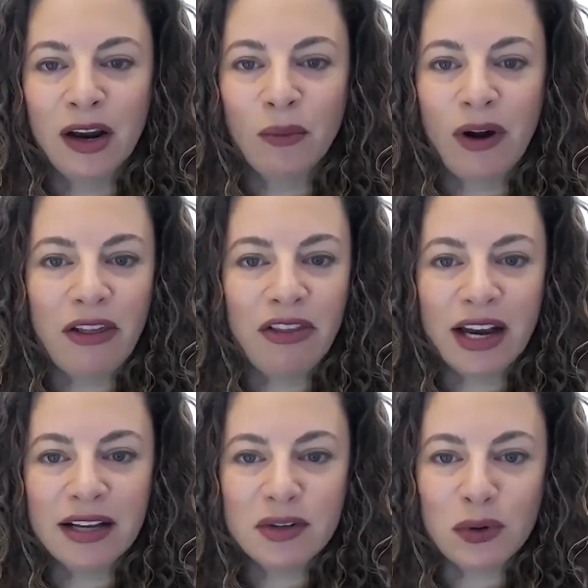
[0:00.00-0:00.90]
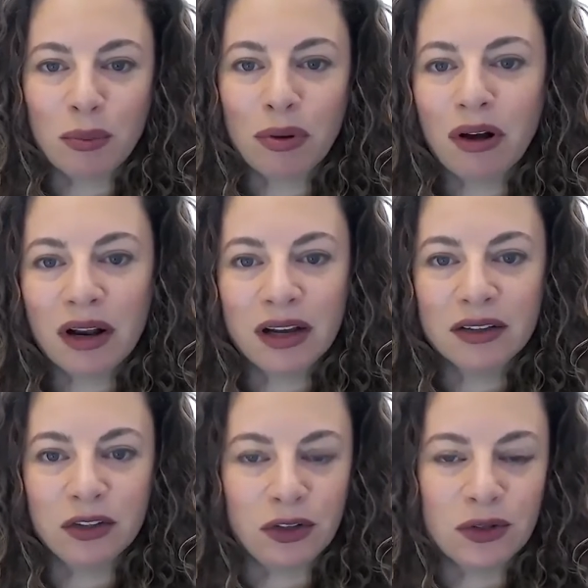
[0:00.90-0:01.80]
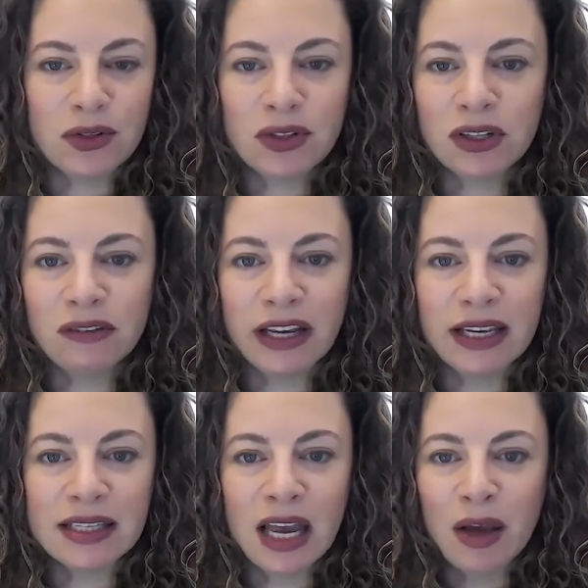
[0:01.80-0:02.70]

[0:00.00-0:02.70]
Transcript: whether that is your product or your service,